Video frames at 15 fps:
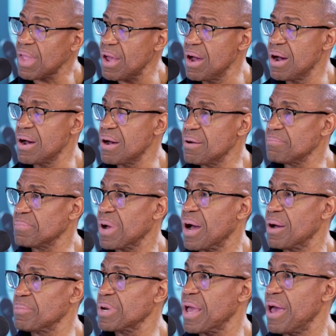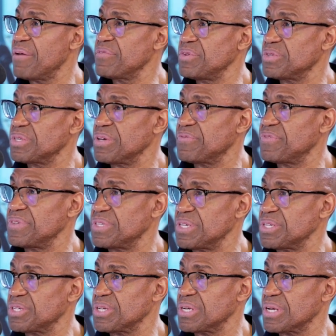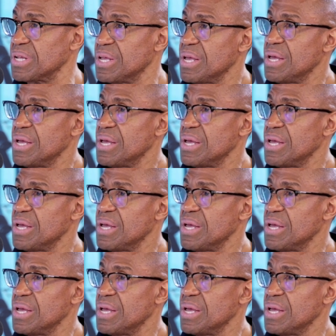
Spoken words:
I'm going to have you see a physician.